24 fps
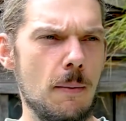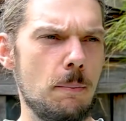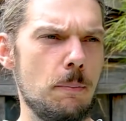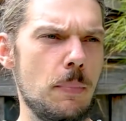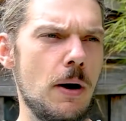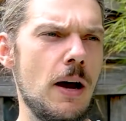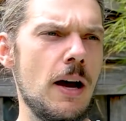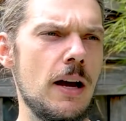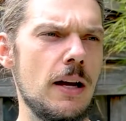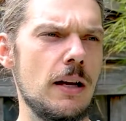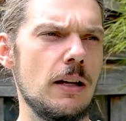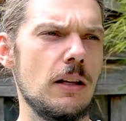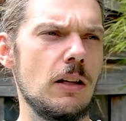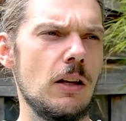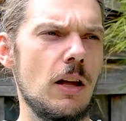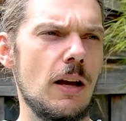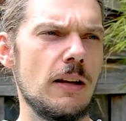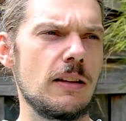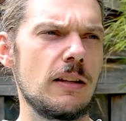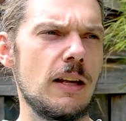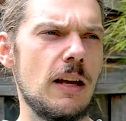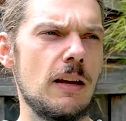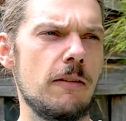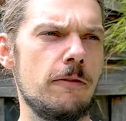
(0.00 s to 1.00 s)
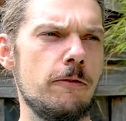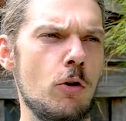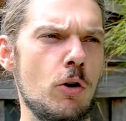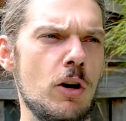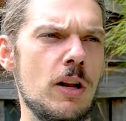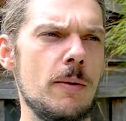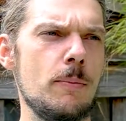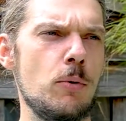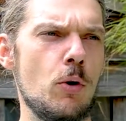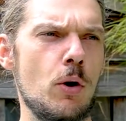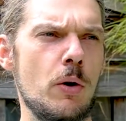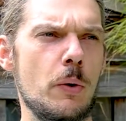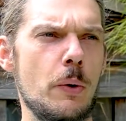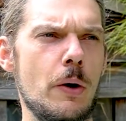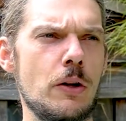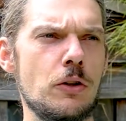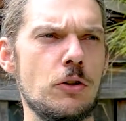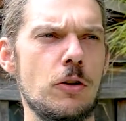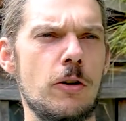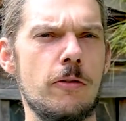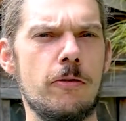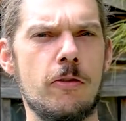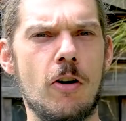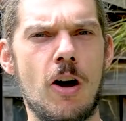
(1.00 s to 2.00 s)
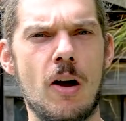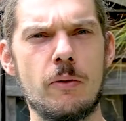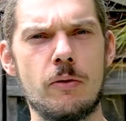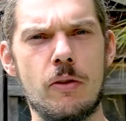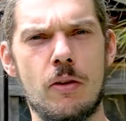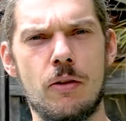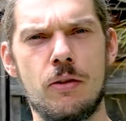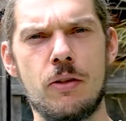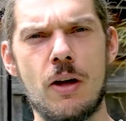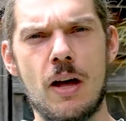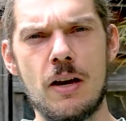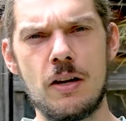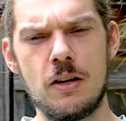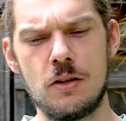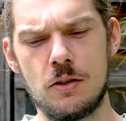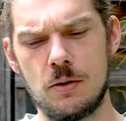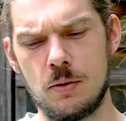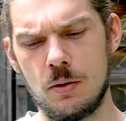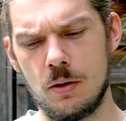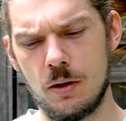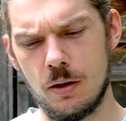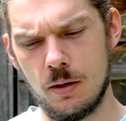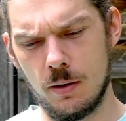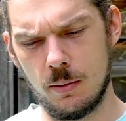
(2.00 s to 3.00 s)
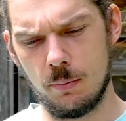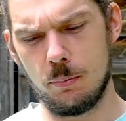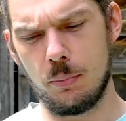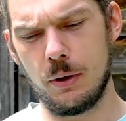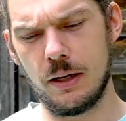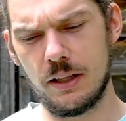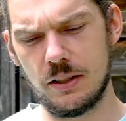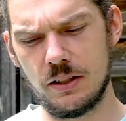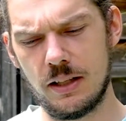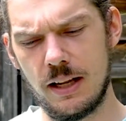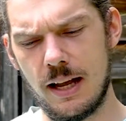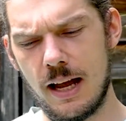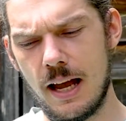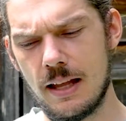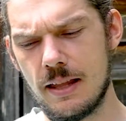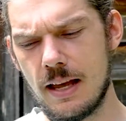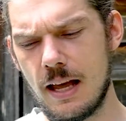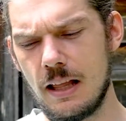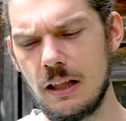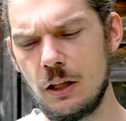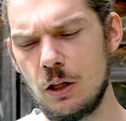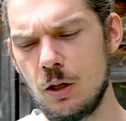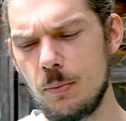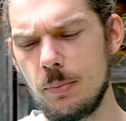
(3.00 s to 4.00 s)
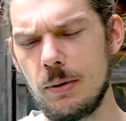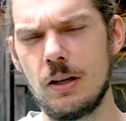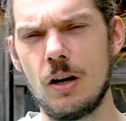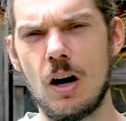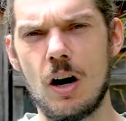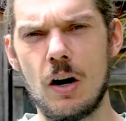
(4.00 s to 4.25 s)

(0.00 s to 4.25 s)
But like that 14.125 with the Thunders brings it out that little bit.